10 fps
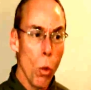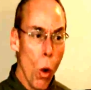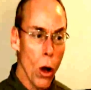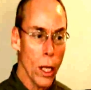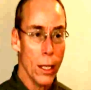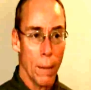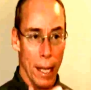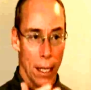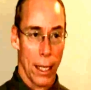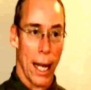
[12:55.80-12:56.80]
wanted to
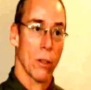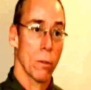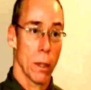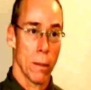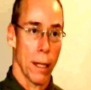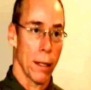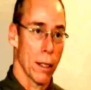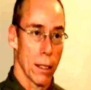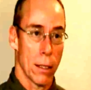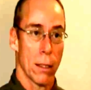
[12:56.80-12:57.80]
make an announcement
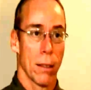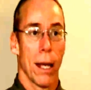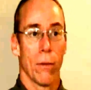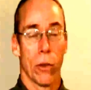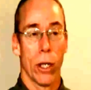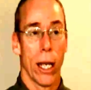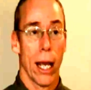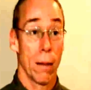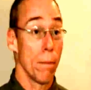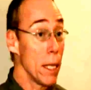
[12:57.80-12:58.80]
about this after
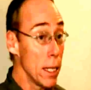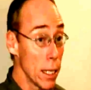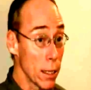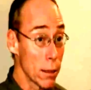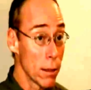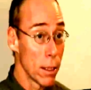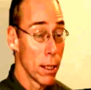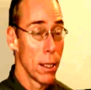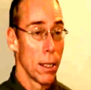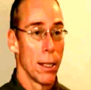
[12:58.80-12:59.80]
he had a meeting
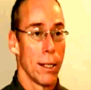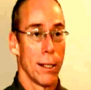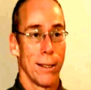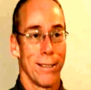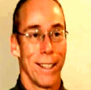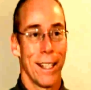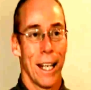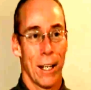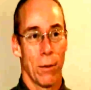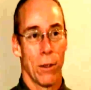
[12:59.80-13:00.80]

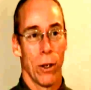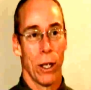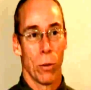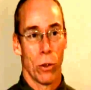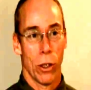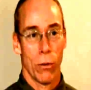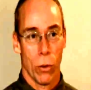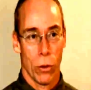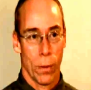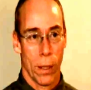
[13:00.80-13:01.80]
near Edwards Air
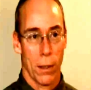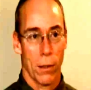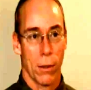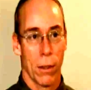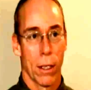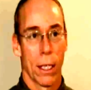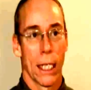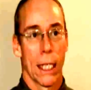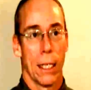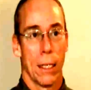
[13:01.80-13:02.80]
Force Base
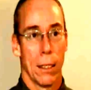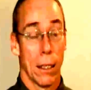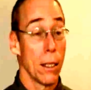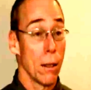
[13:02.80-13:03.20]
in